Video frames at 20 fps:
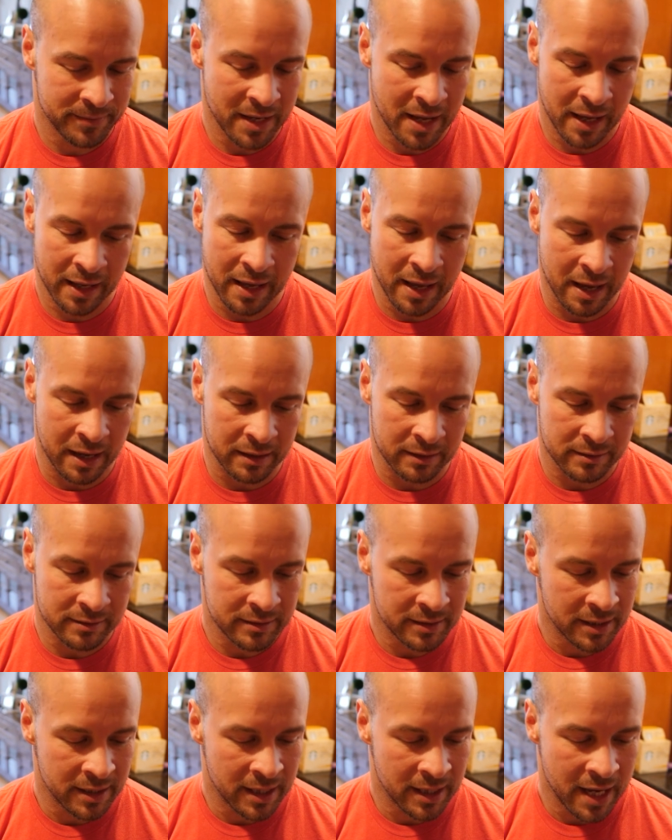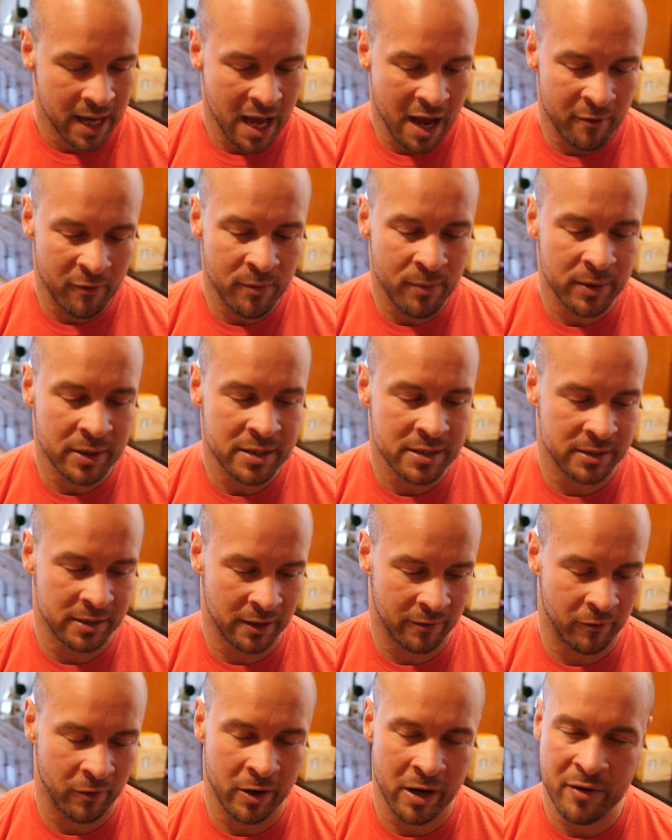again, everybody's
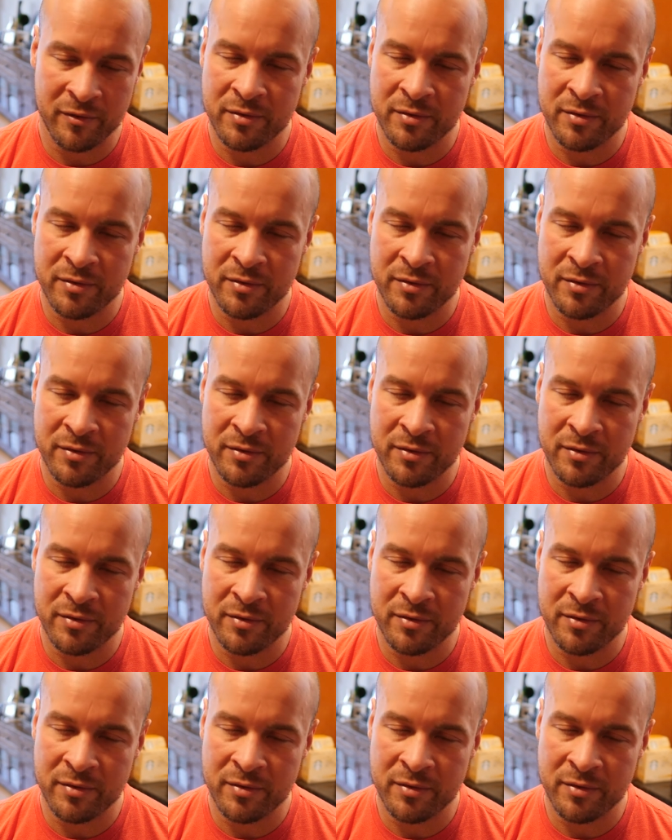different.